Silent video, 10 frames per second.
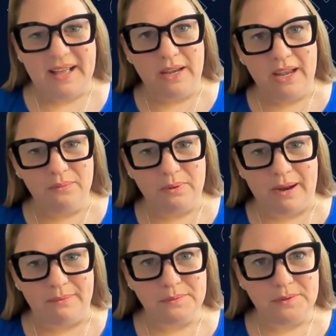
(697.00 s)
We have
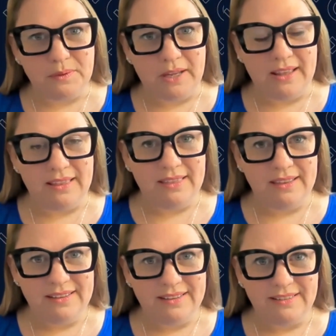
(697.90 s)
problems with
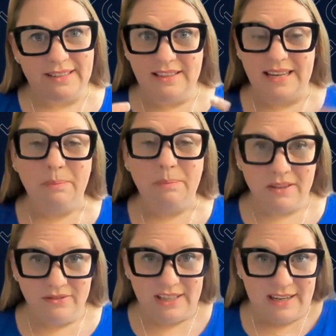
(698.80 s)
the depth
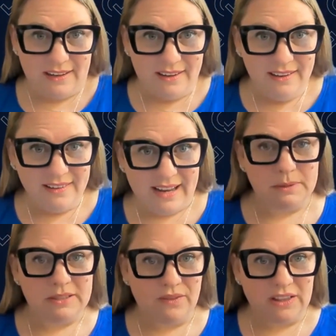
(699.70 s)
of data,
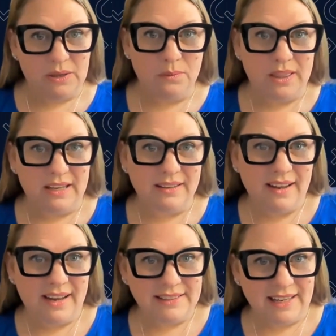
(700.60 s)
specifically within
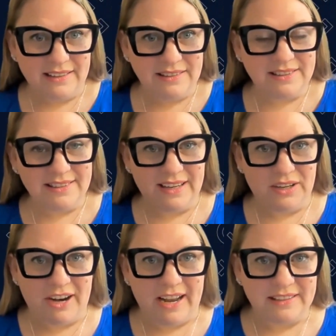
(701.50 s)
content
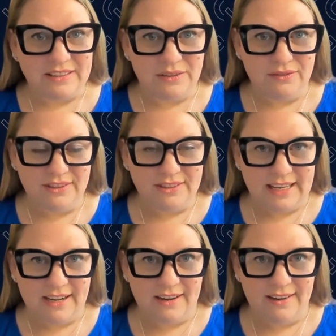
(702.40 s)
interactive
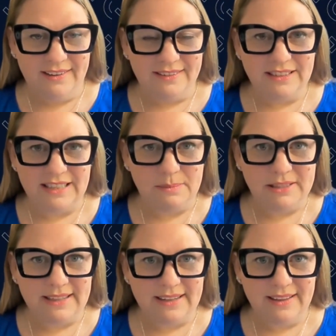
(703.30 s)
data. Did I
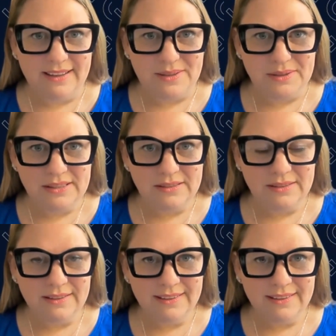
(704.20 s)
miss anything else?